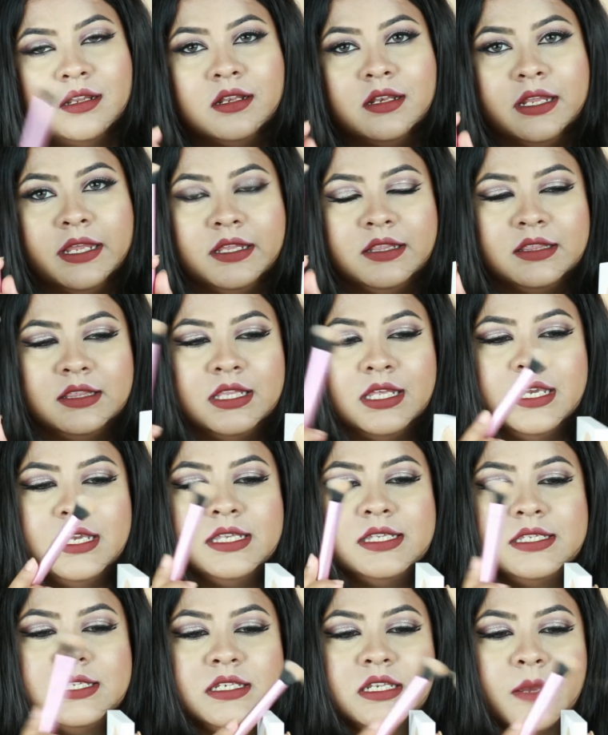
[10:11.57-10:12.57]
like
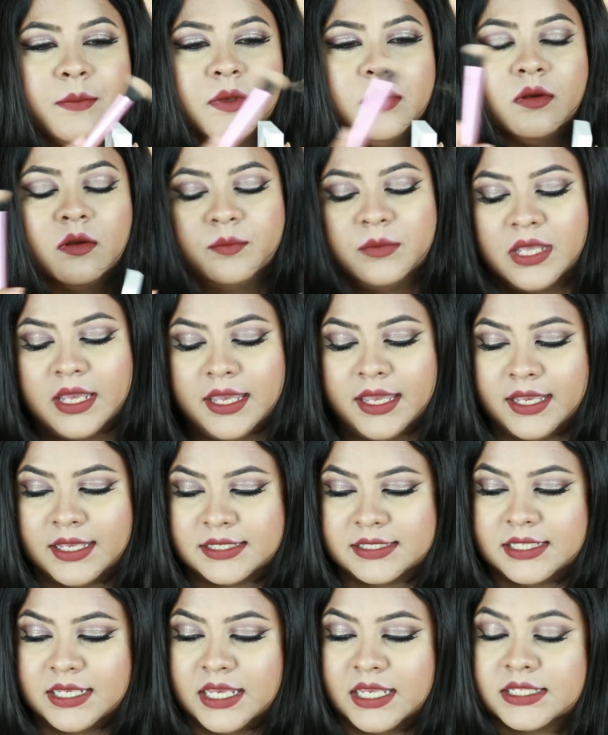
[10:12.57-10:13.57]
this, cutting off the
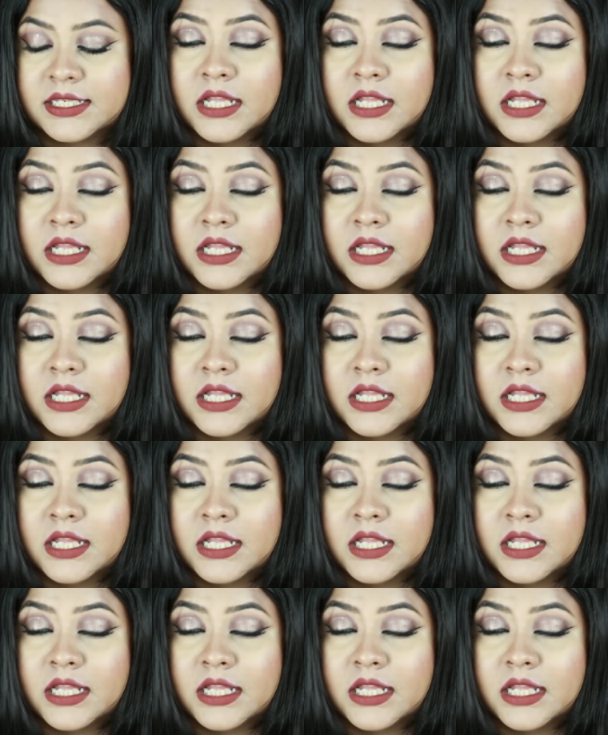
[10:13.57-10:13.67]
excess,